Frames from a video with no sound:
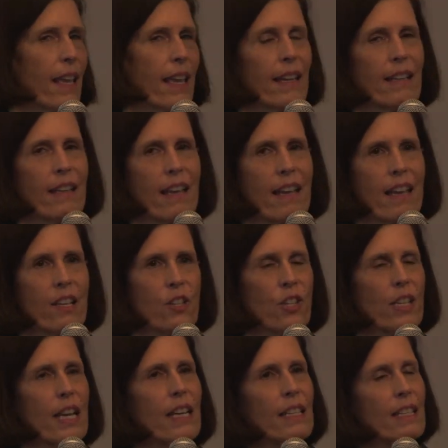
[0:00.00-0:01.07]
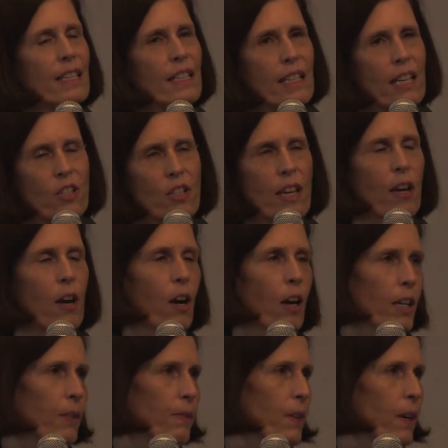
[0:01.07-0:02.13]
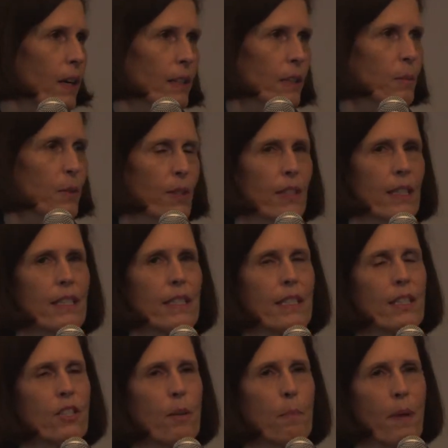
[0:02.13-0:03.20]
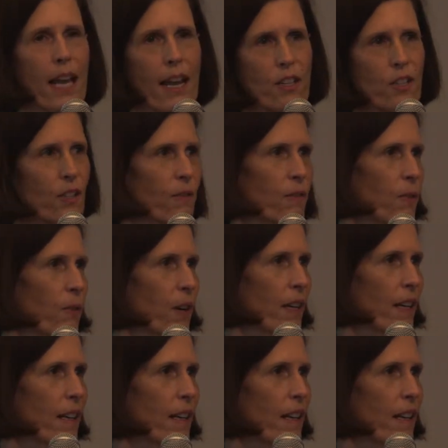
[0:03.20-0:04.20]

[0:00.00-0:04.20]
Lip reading: and she has such a heart for our community and such a passion for it.